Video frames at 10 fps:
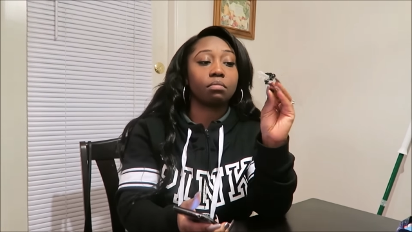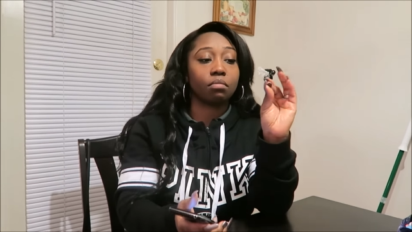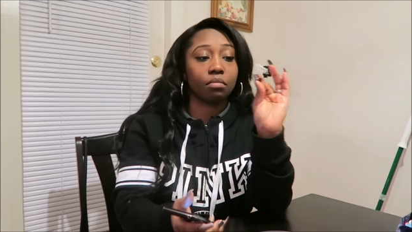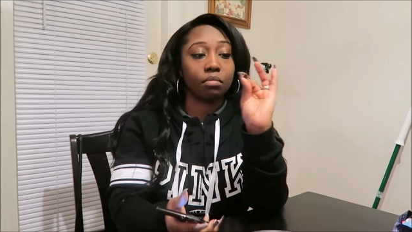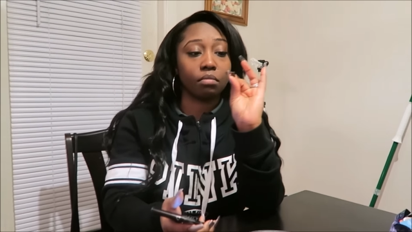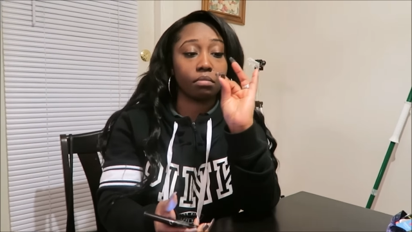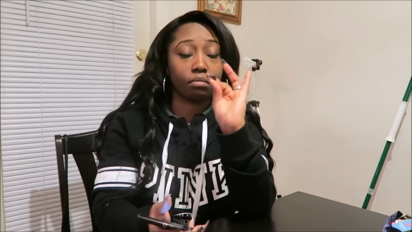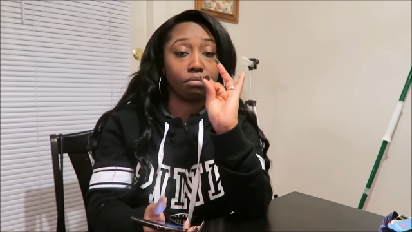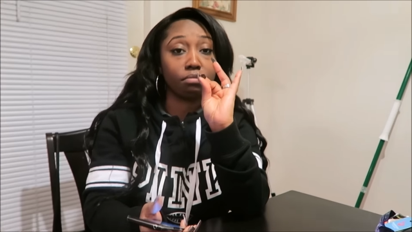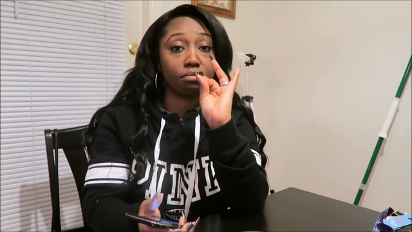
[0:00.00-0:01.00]

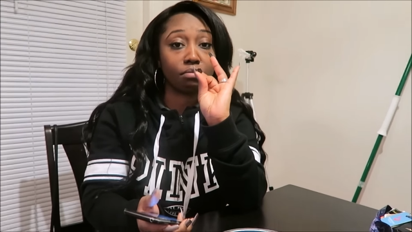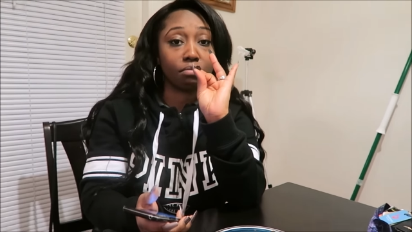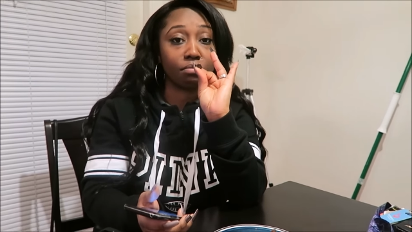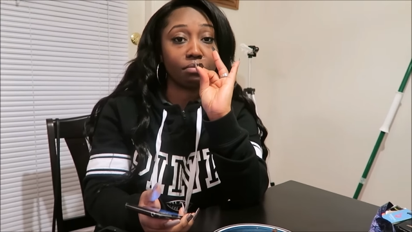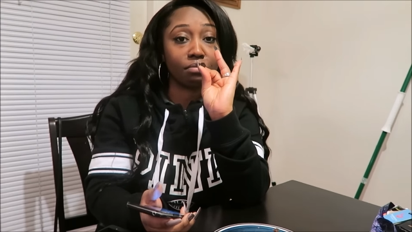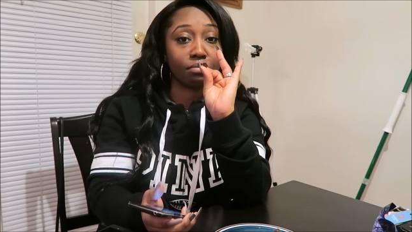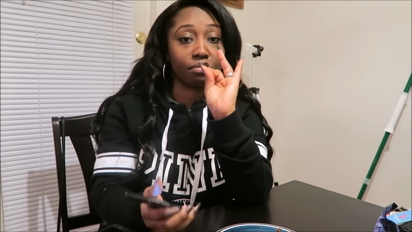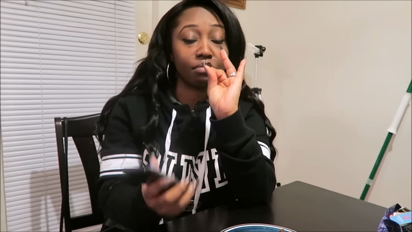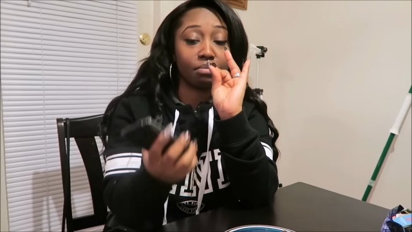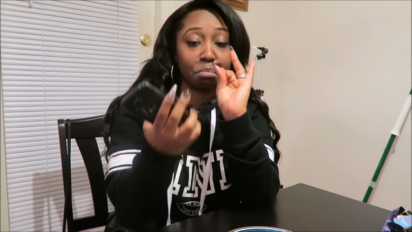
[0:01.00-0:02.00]

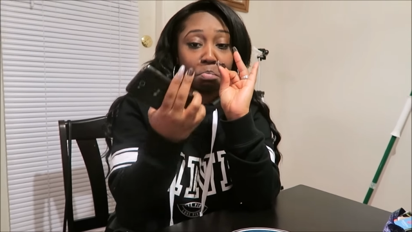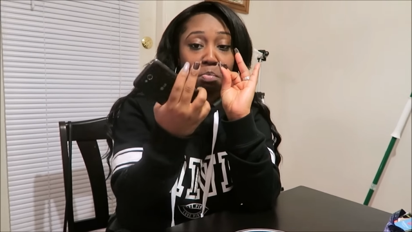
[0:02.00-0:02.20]
Nobody speaks.